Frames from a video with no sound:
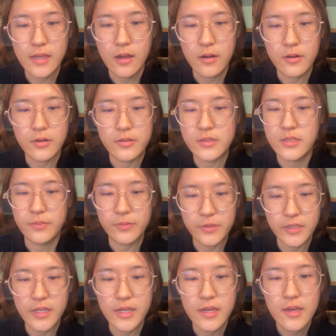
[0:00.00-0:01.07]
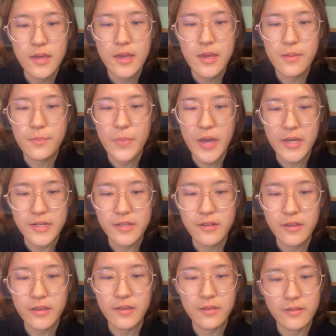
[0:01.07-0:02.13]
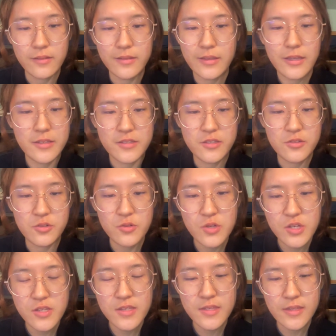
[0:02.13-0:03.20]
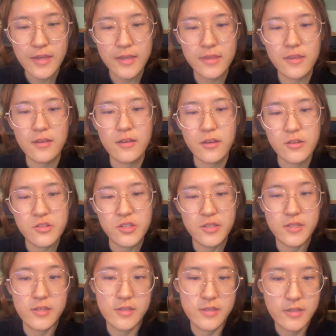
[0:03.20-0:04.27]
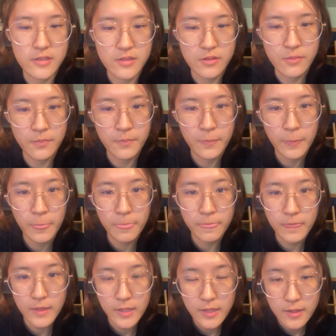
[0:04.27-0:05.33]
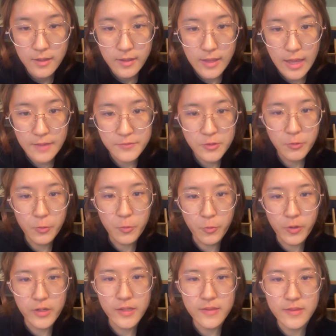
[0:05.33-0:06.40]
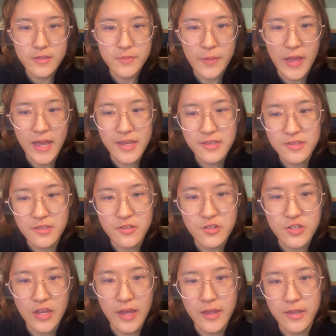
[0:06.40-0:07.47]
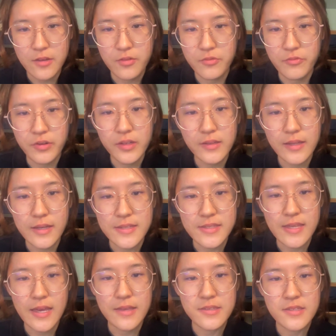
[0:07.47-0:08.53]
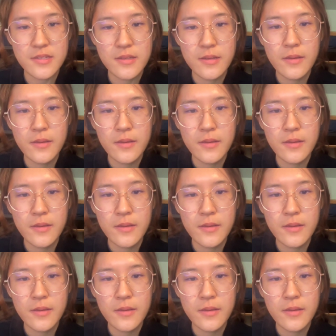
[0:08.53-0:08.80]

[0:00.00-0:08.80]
are deeply embedded in institutions like the justice system. After recording this passage, I realized that